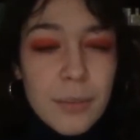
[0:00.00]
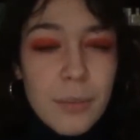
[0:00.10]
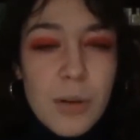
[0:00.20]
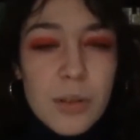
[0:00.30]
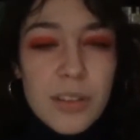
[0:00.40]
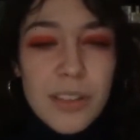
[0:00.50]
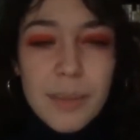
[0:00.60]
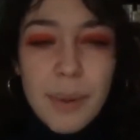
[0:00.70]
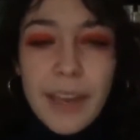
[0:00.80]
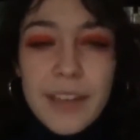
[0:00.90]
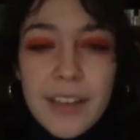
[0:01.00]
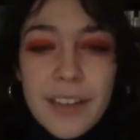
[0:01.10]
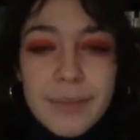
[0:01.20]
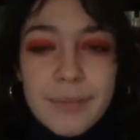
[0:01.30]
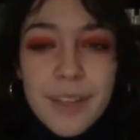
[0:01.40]
mostly
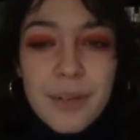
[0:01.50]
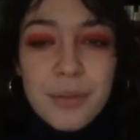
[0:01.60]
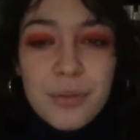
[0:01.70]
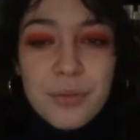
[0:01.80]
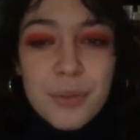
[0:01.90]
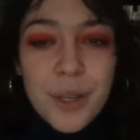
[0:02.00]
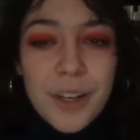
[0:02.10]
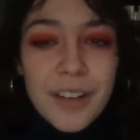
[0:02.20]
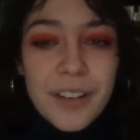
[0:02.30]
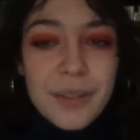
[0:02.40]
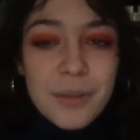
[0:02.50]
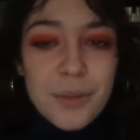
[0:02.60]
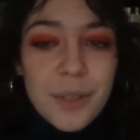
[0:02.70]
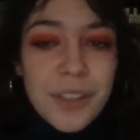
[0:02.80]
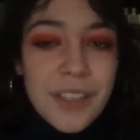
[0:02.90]
painting if we're gonna
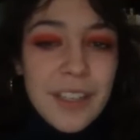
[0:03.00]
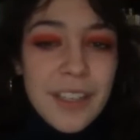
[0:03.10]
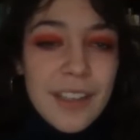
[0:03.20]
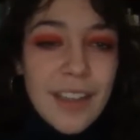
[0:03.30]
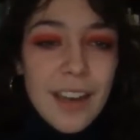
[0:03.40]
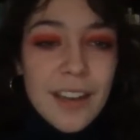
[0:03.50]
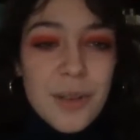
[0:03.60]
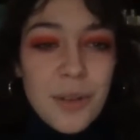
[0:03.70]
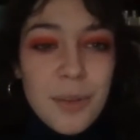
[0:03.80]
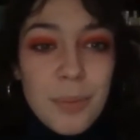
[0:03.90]
really get into it.